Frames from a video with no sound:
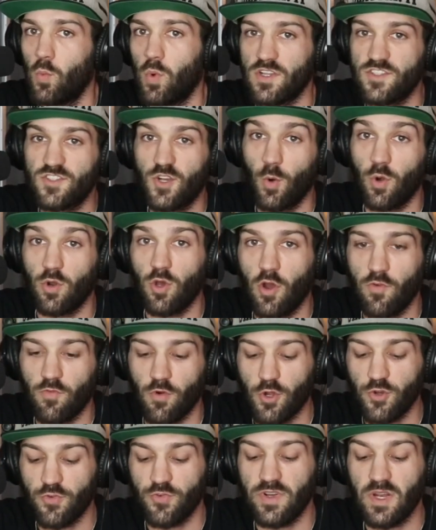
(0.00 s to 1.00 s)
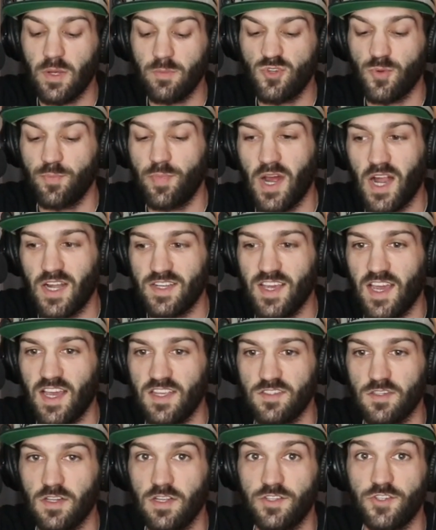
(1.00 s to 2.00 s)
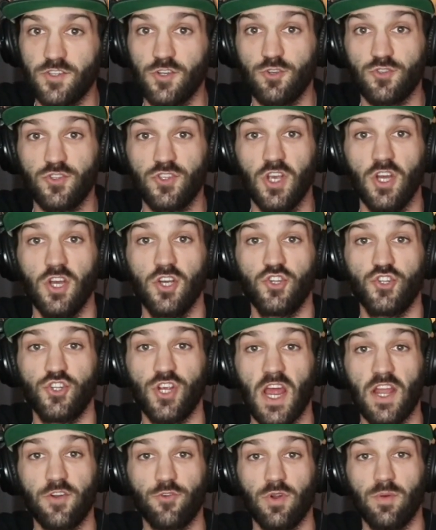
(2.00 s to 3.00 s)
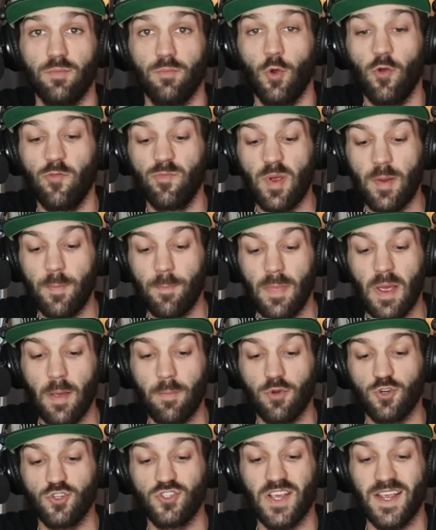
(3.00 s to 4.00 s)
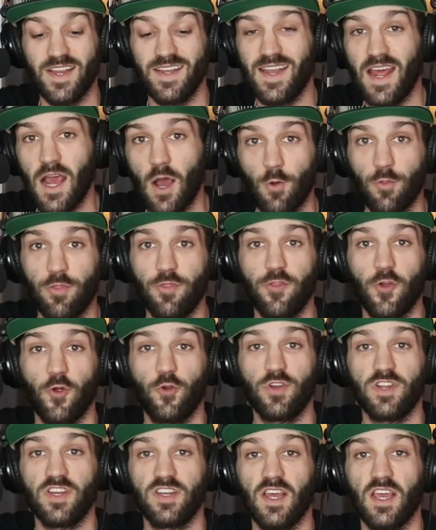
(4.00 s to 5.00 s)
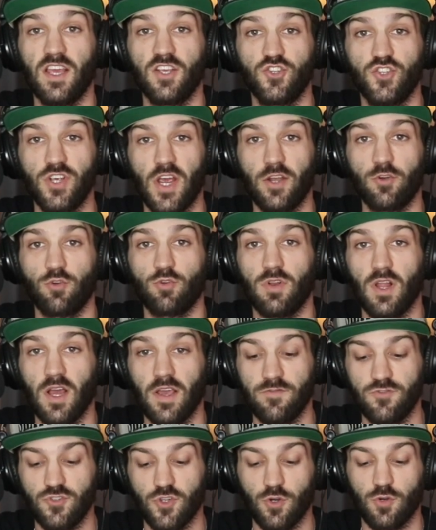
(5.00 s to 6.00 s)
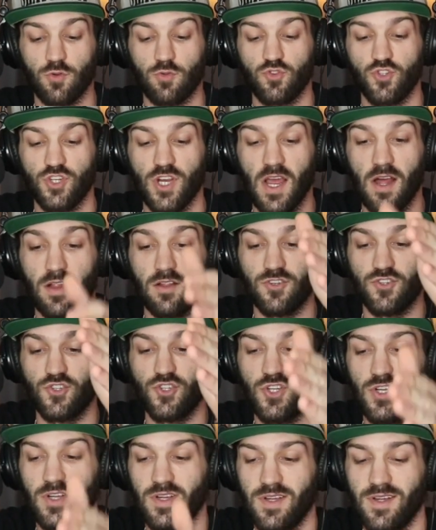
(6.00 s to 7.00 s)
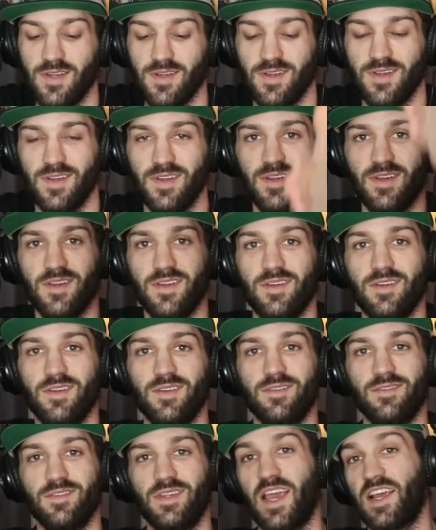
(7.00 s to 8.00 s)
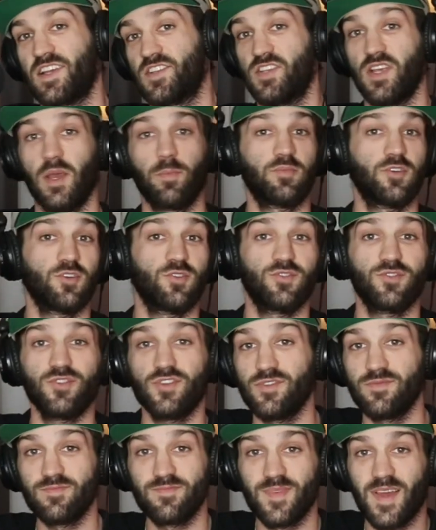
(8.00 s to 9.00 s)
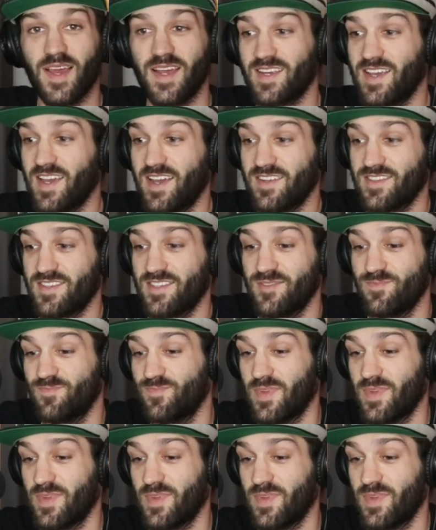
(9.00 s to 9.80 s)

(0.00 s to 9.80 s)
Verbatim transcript: What's going on, Road to Redemption podcast listeners, It Movement members, and now 30 day Shattered Life Journal Challenge acceptors, I guess,